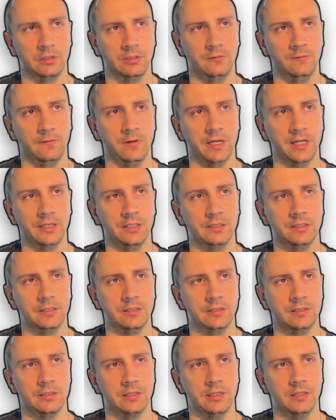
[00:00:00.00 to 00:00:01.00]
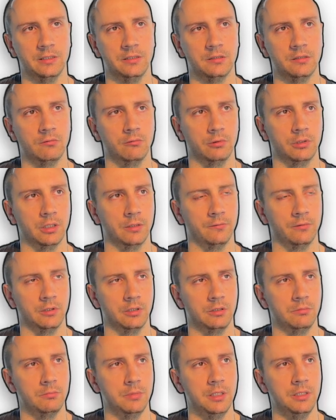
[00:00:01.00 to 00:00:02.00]
advised size, whatever
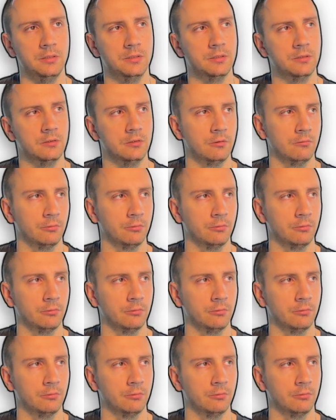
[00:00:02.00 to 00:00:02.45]
it means.